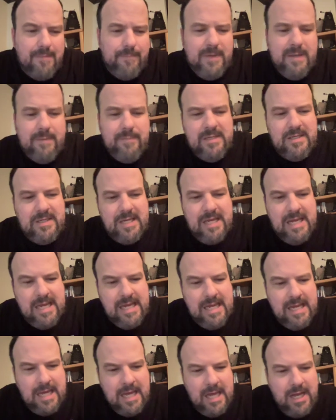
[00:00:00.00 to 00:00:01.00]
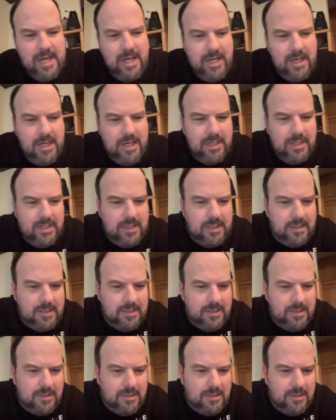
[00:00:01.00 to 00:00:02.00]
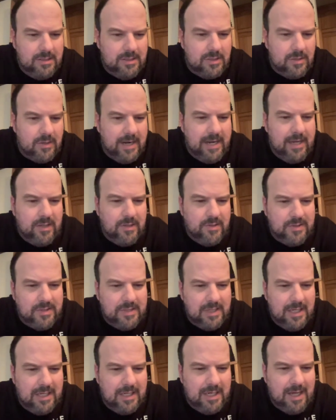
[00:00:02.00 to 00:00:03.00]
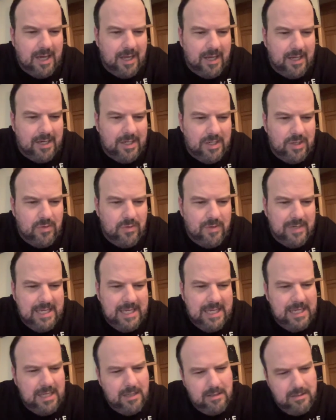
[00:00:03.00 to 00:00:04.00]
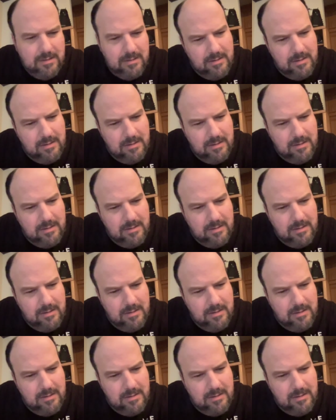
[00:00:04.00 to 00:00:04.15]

BBC Trails in Continuity.